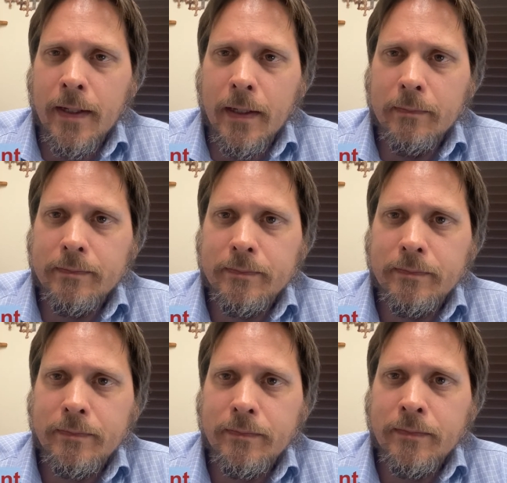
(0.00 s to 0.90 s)
Um,
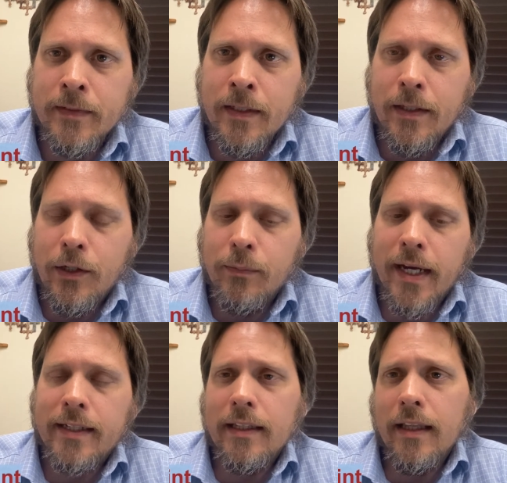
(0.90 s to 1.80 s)
you know,
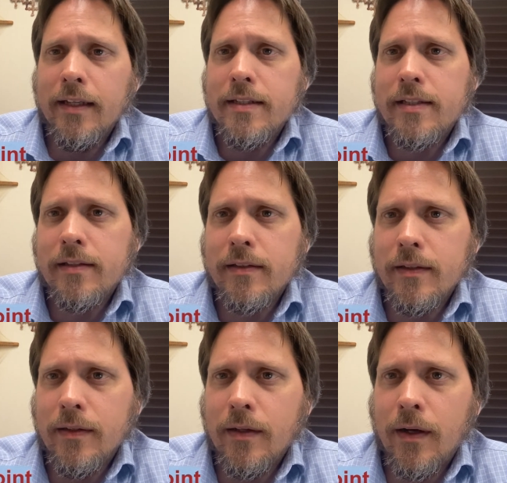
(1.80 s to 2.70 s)
back in Lent,
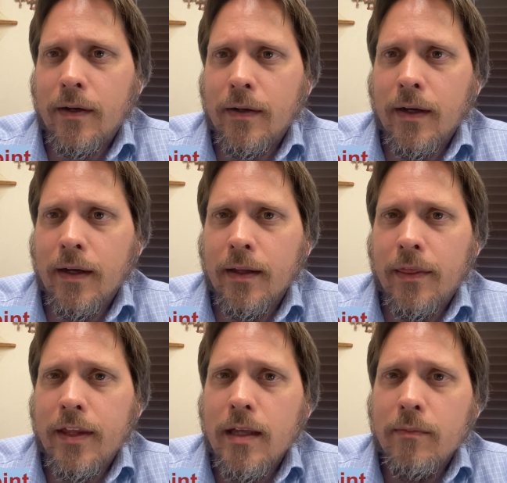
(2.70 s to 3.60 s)
our uh,
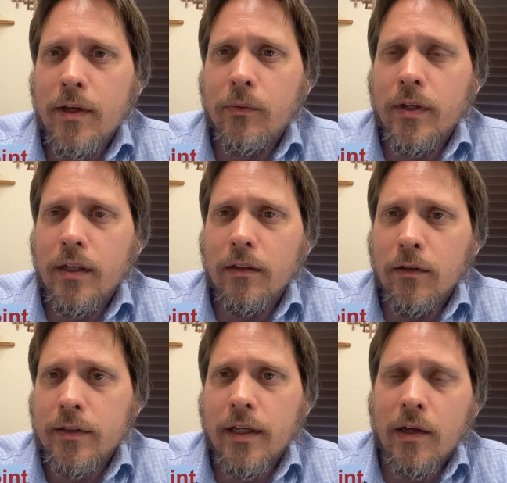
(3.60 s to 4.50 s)
theme that we
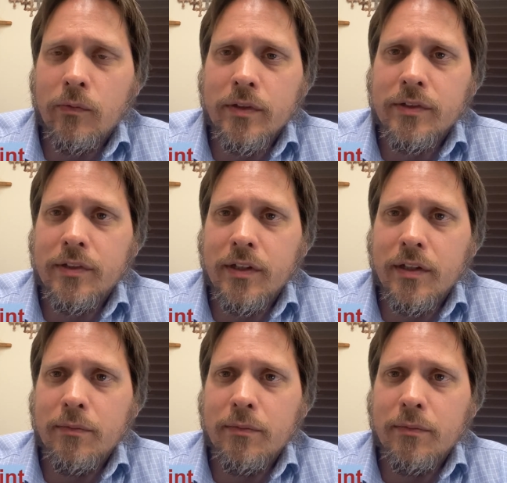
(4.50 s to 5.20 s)
looked at was the